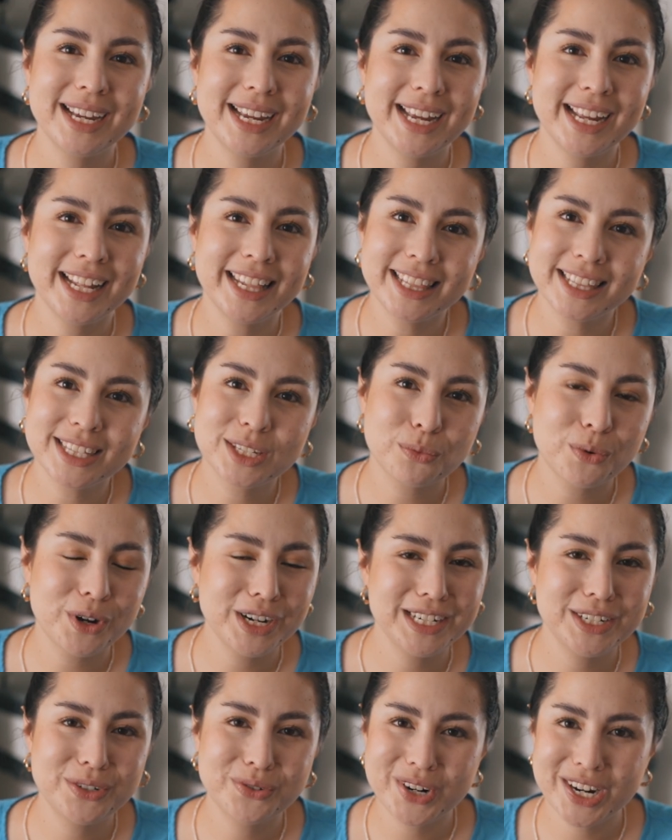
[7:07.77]
in
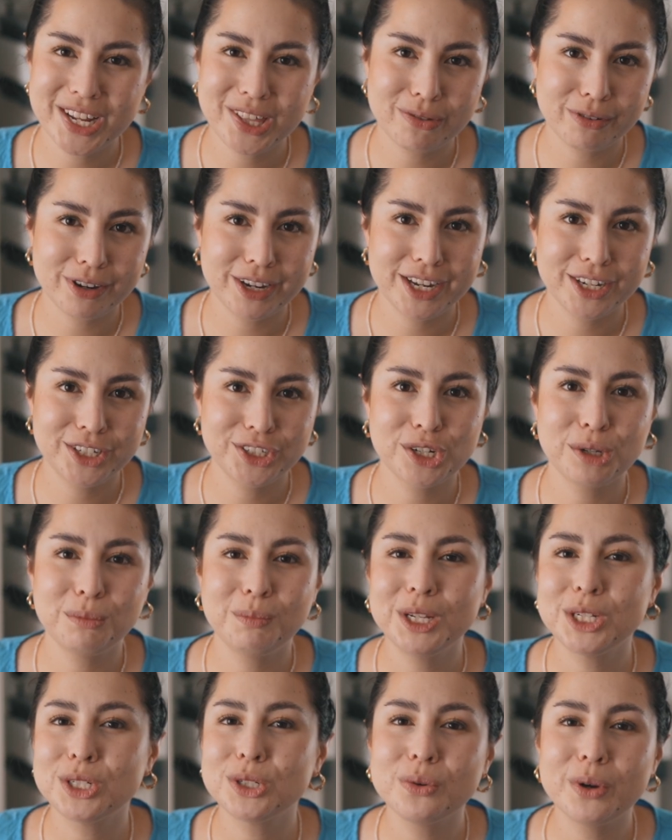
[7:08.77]
2023 should
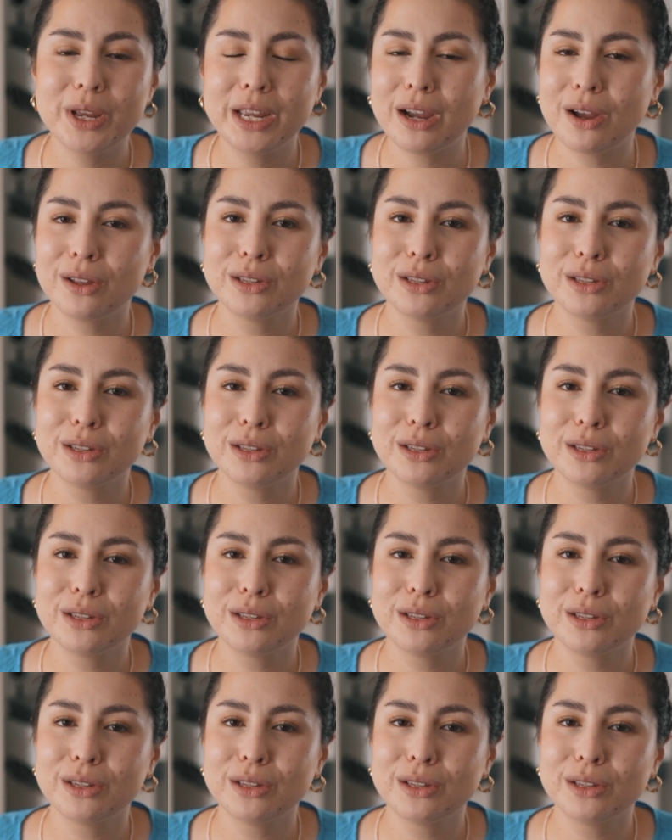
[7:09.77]
be doing